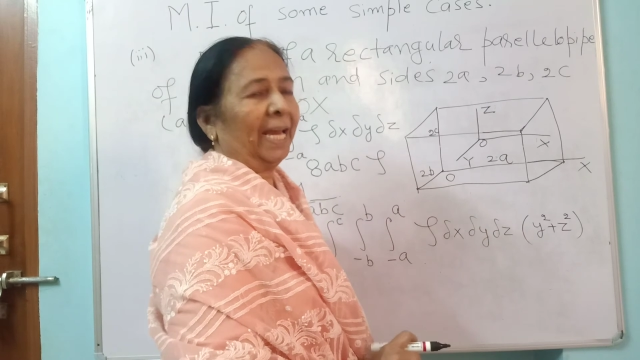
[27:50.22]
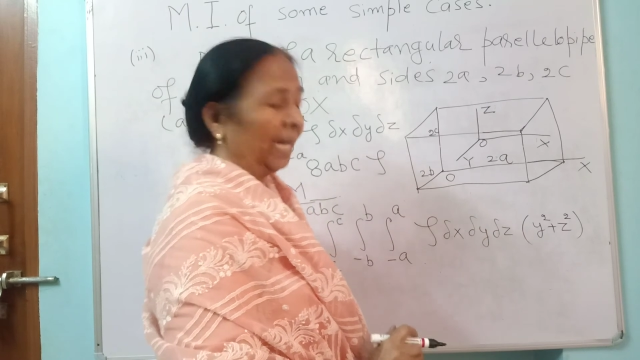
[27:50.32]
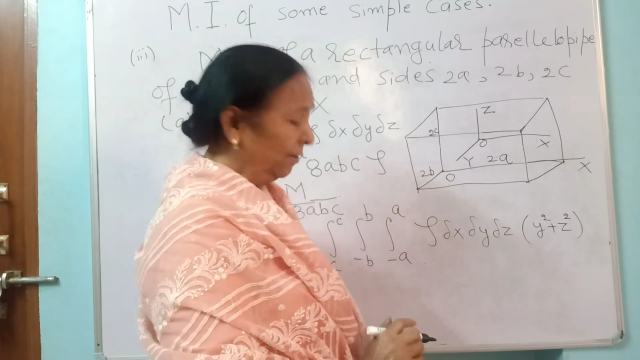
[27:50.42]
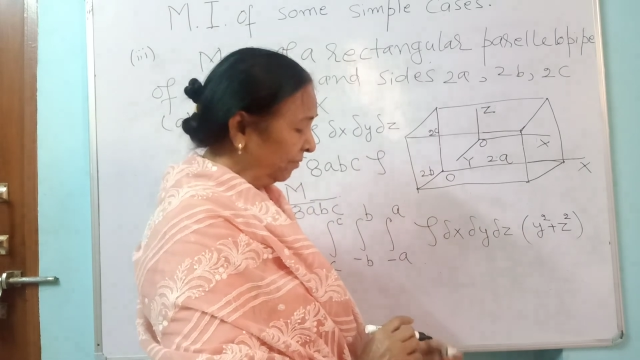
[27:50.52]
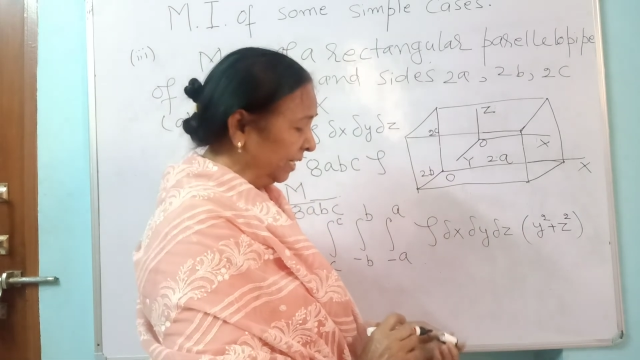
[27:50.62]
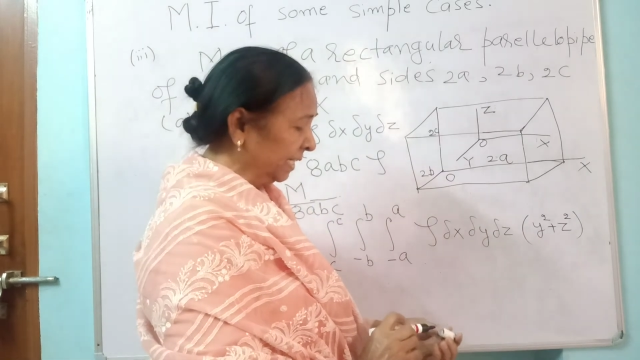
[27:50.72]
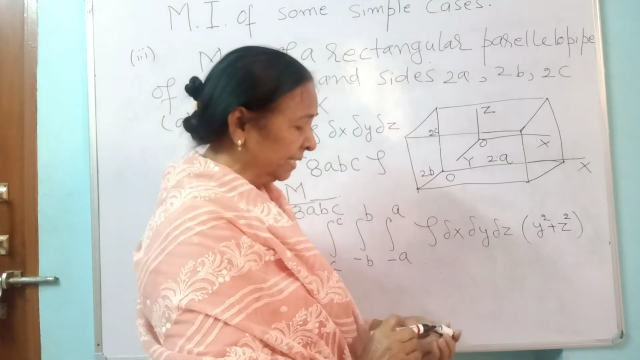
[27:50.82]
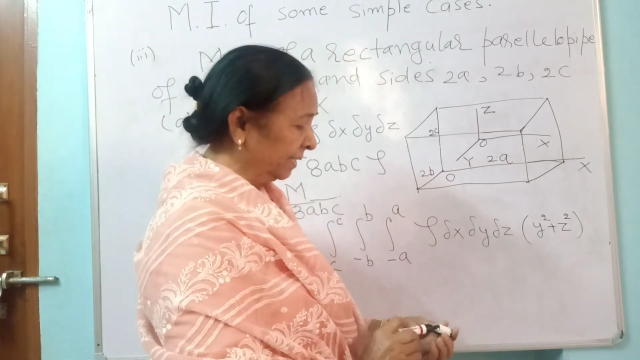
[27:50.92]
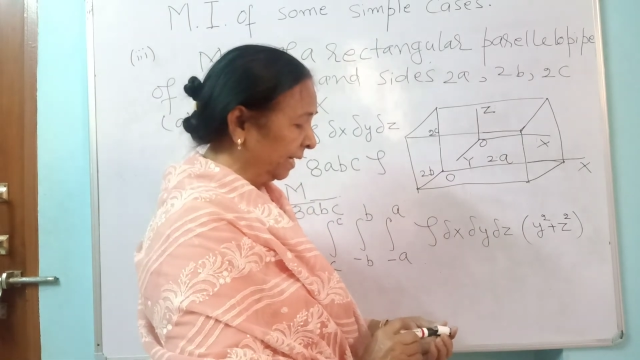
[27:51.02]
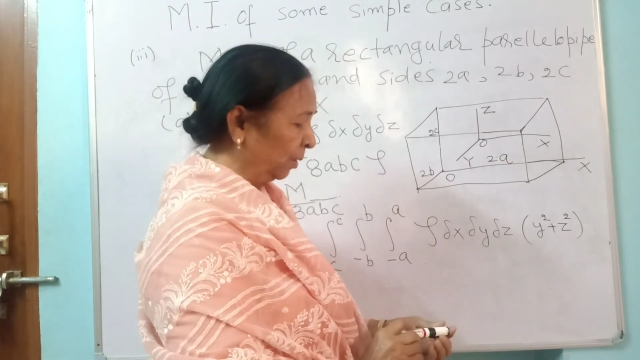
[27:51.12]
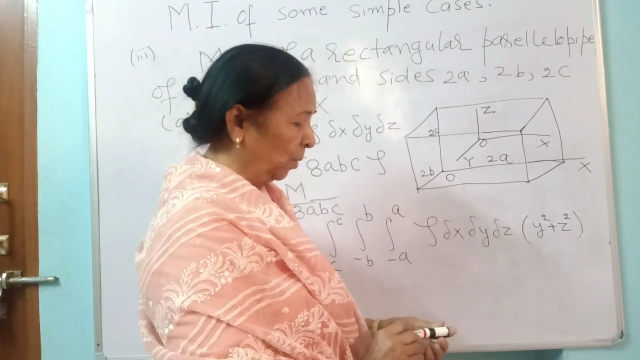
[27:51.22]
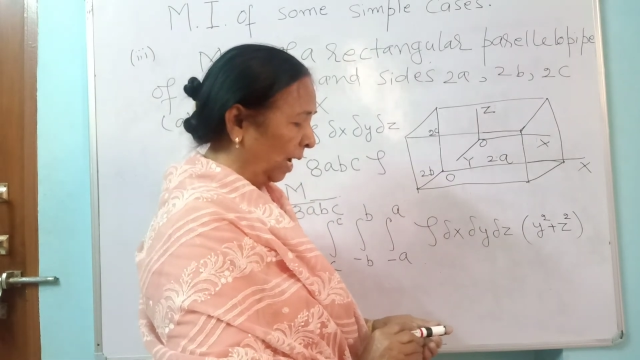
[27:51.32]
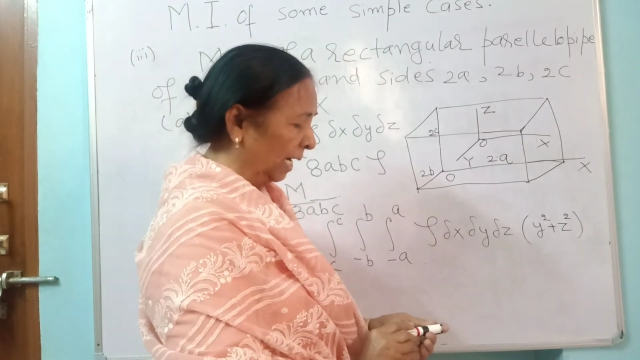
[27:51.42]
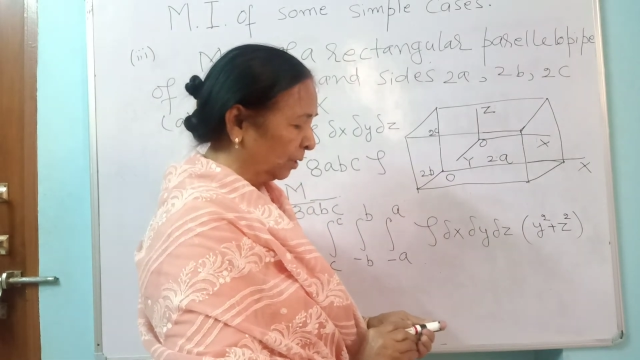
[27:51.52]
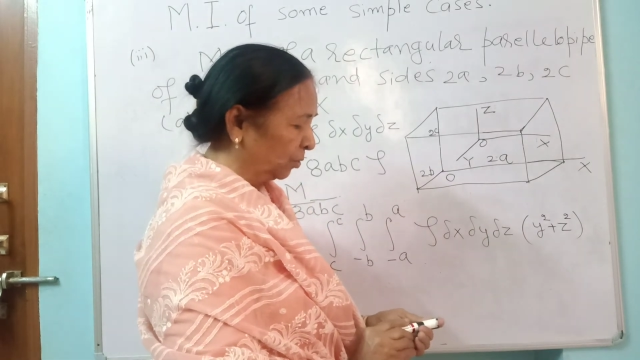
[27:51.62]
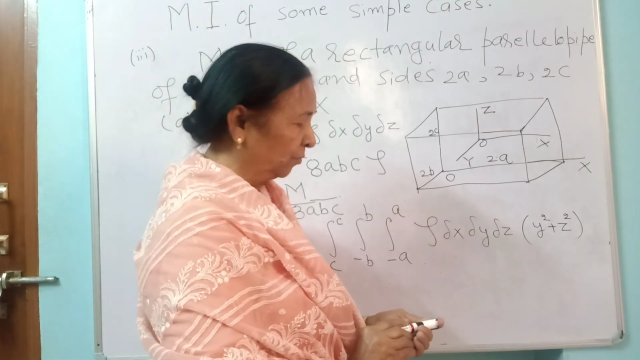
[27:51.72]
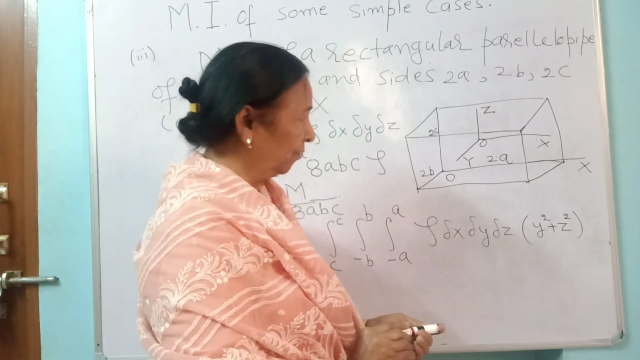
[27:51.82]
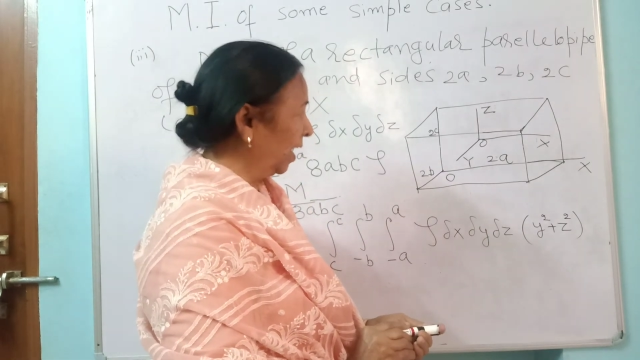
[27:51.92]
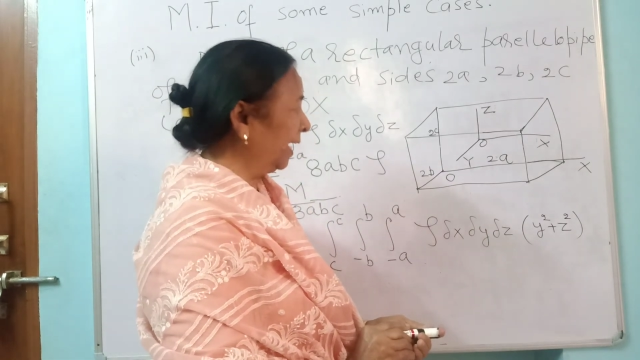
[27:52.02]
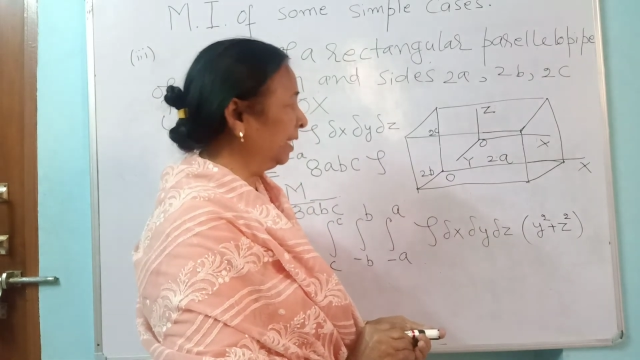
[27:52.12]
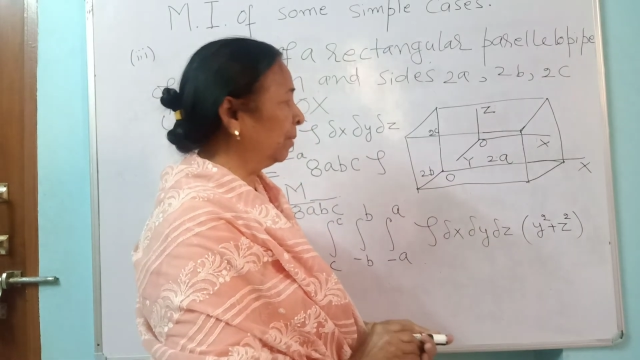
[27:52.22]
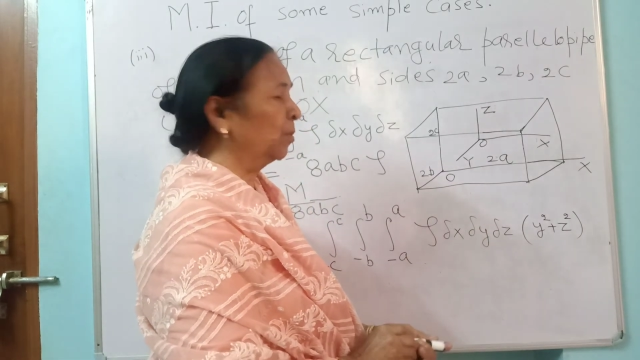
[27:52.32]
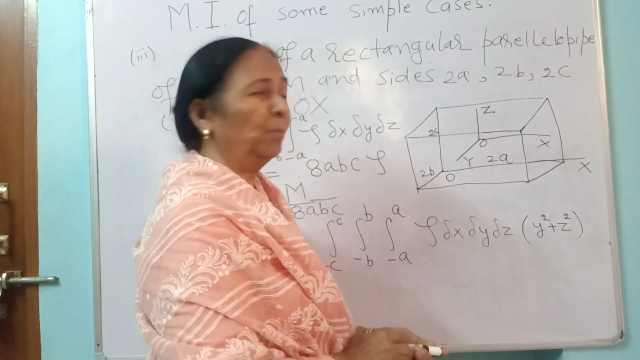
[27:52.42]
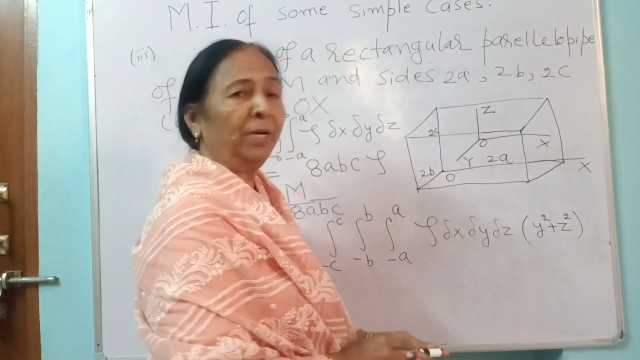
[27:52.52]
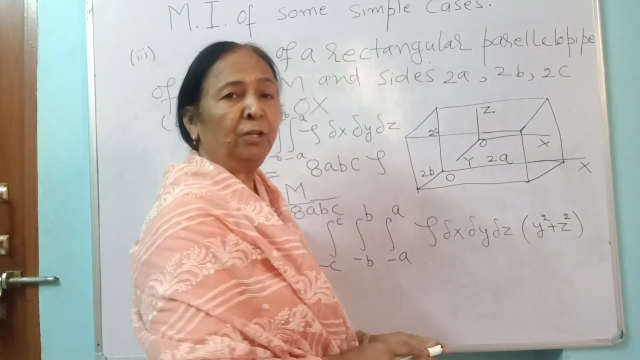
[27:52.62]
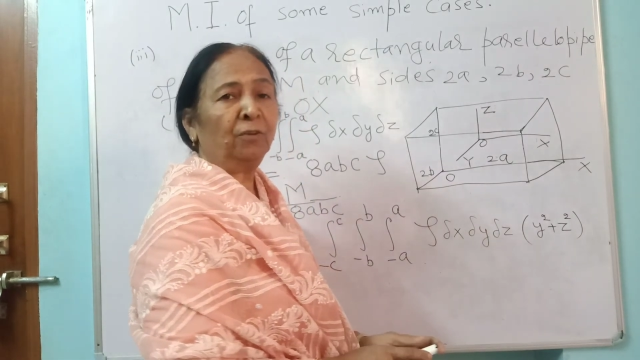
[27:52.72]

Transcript: If it is required to find the moment